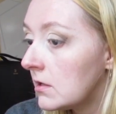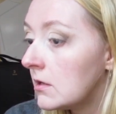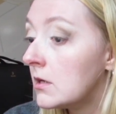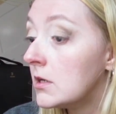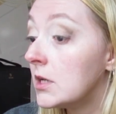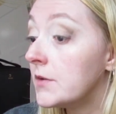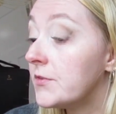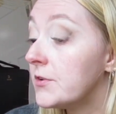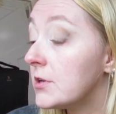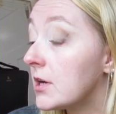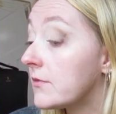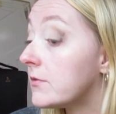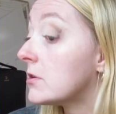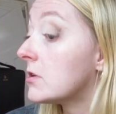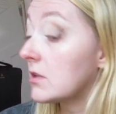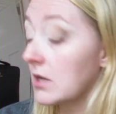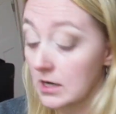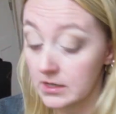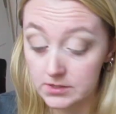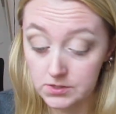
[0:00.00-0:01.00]
And if you have
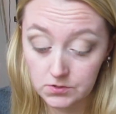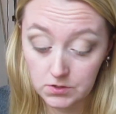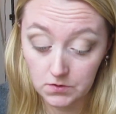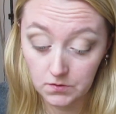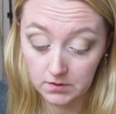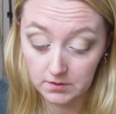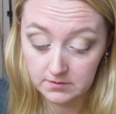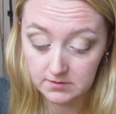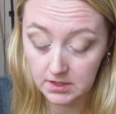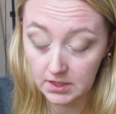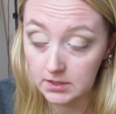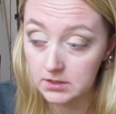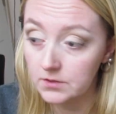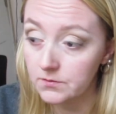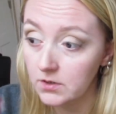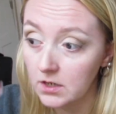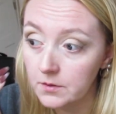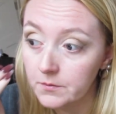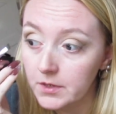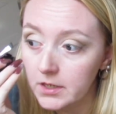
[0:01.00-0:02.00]
hooded eyes, you know exactly
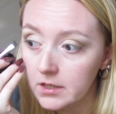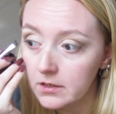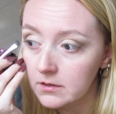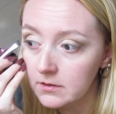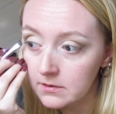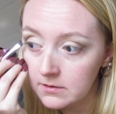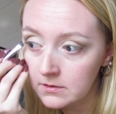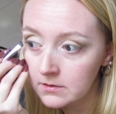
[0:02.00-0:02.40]
what I mean.